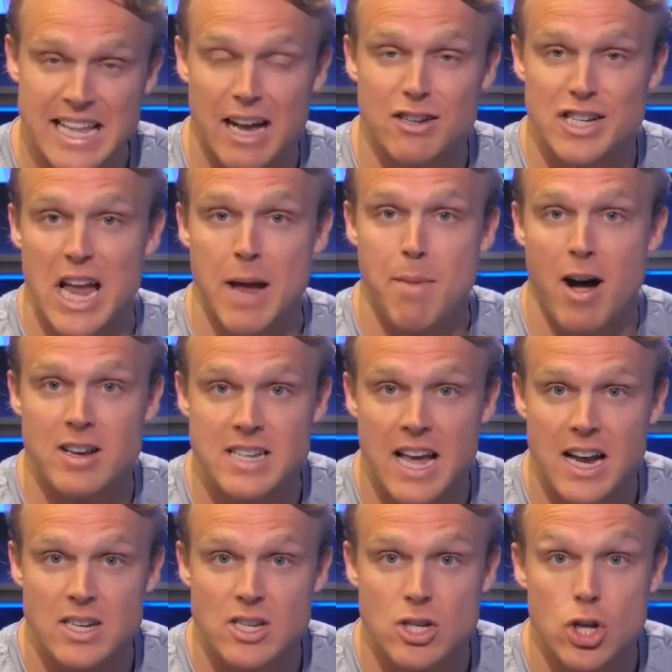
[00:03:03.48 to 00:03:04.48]
I'll say about
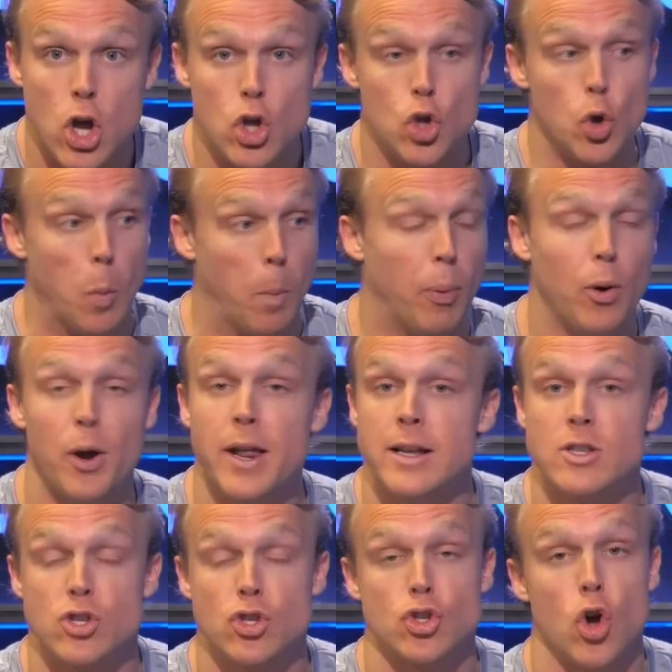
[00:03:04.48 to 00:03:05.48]
Texas, you put
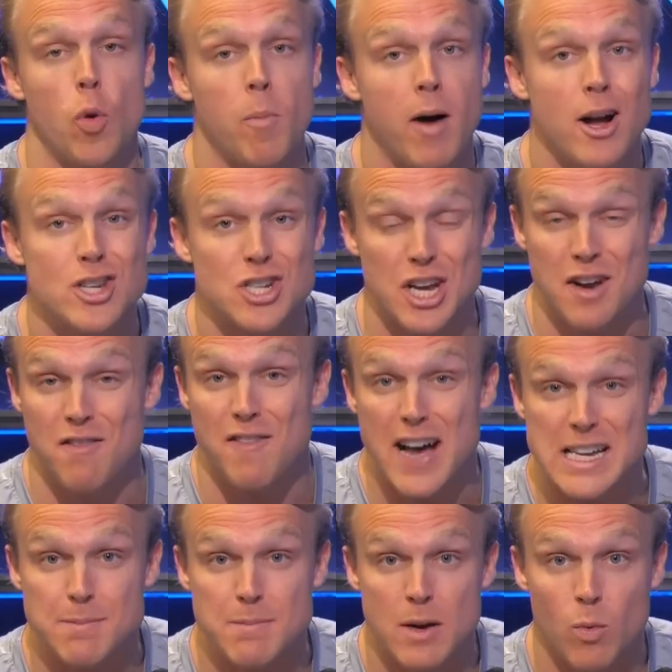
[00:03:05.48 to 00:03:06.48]
in so much
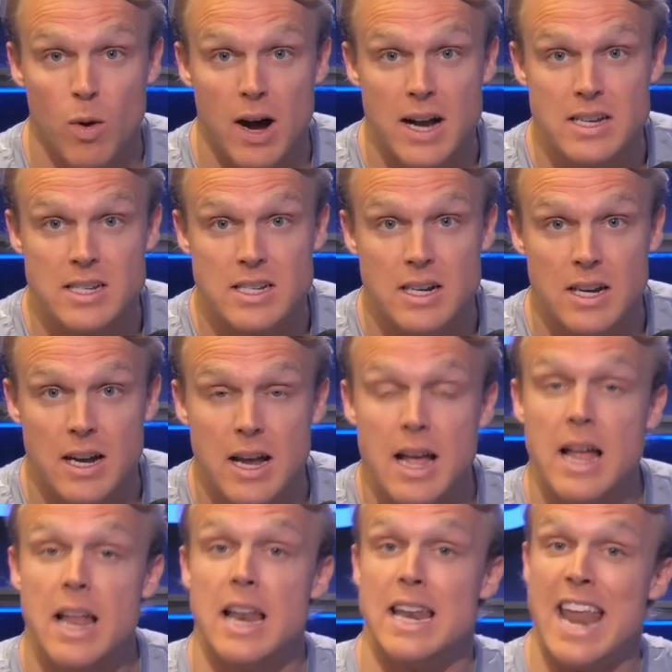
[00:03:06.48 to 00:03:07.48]
investment wise.
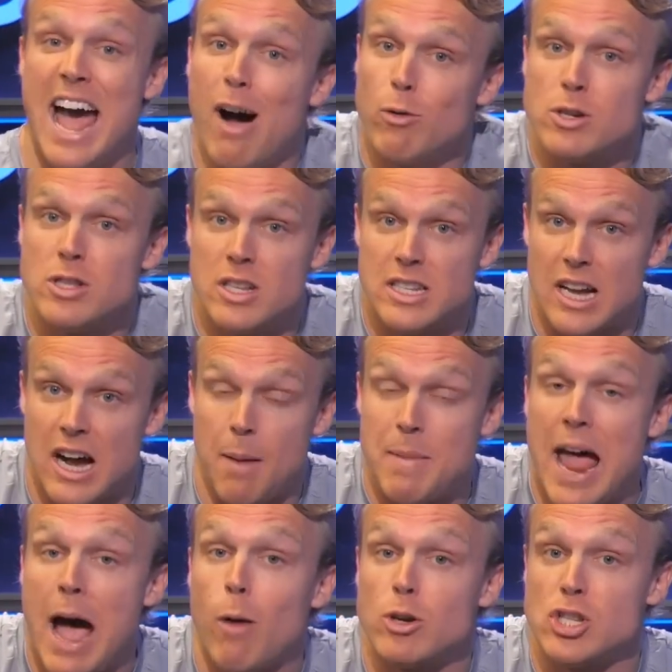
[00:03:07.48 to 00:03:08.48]
Now is the time,
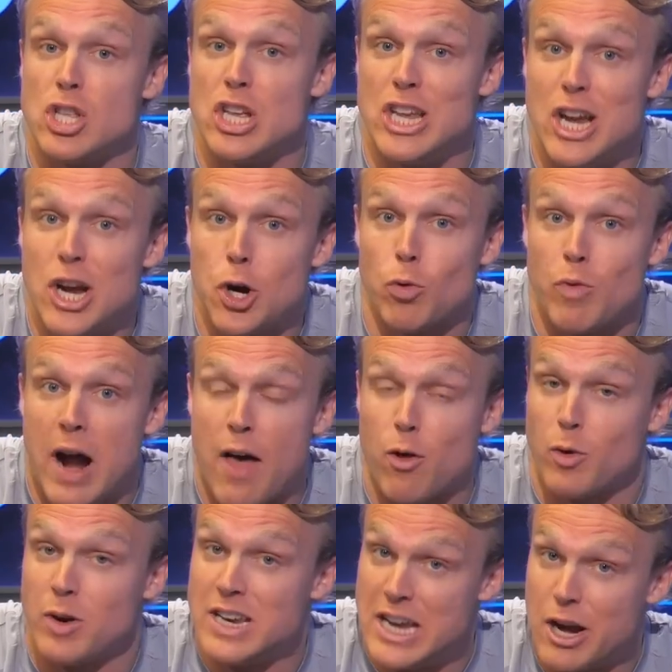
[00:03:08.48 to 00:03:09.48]
now is the year
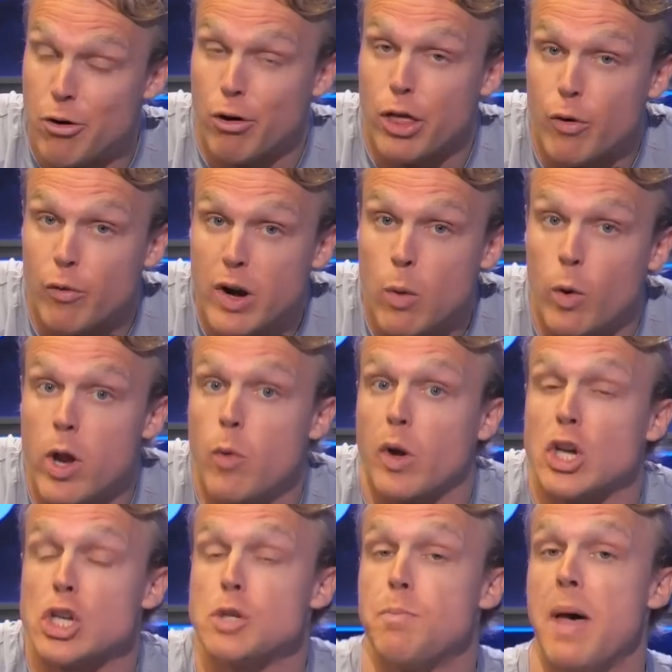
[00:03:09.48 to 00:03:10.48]
rather, in year three, where you
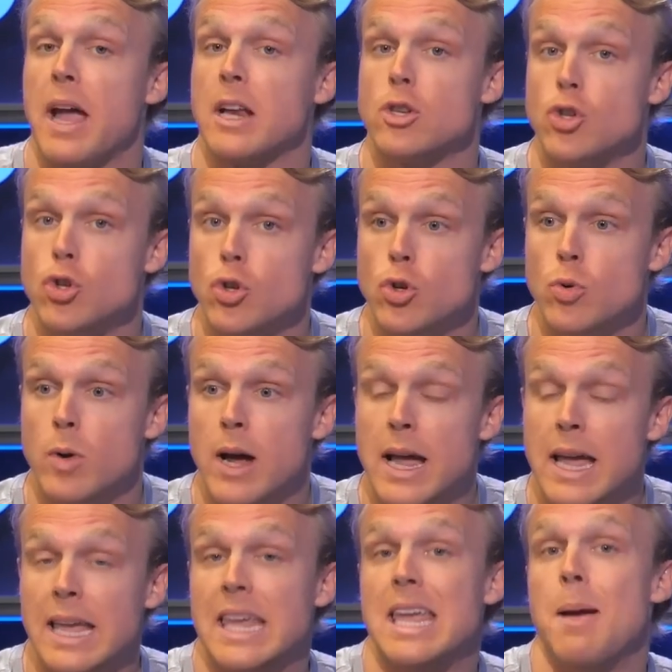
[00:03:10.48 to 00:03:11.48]
expect to
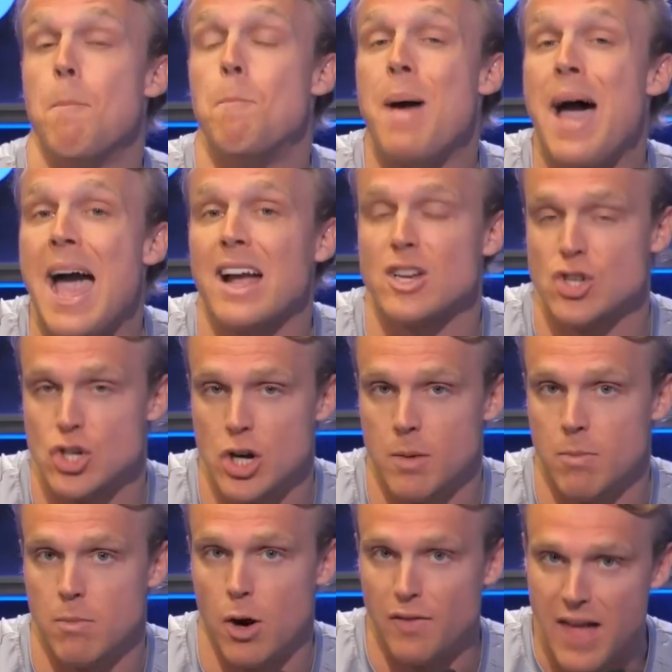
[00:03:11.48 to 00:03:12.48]
get back
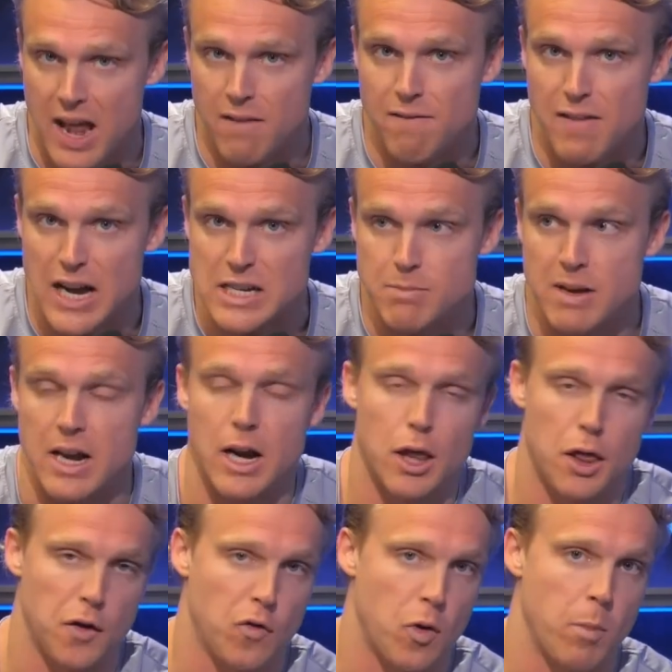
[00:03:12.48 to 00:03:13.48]
some on that investment
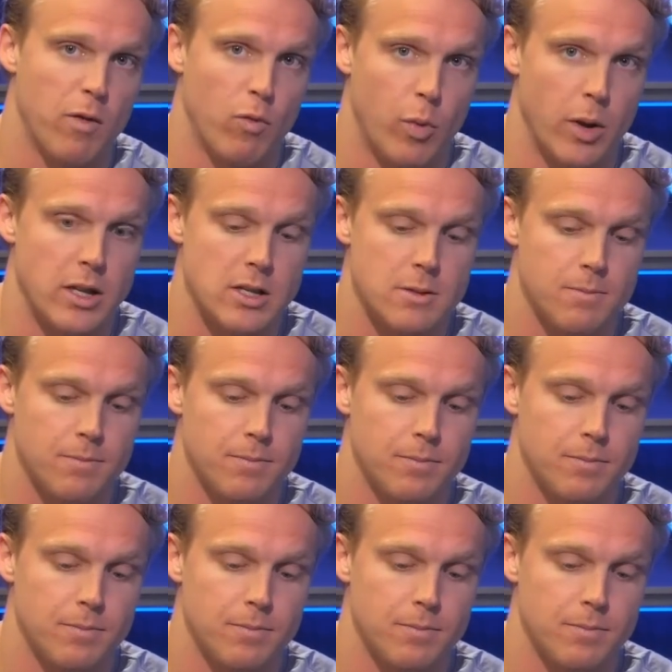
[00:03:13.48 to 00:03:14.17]
in the form of wins.